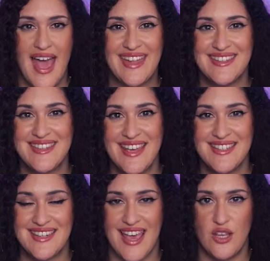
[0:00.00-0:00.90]
and
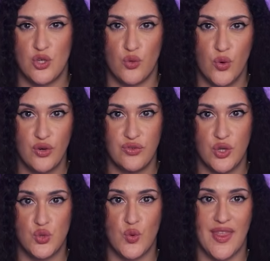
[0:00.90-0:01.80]
test agent
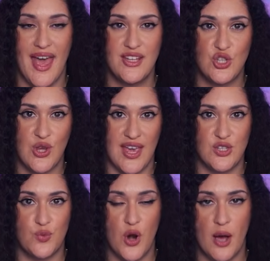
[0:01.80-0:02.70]
workflows with edge
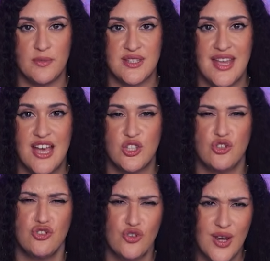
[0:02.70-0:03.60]
case prompts to
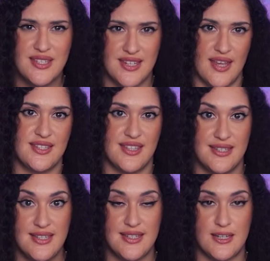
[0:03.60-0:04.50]
stress test the
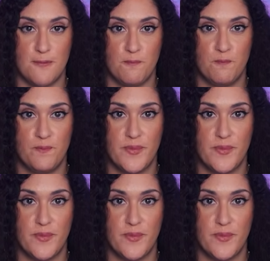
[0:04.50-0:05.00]
system.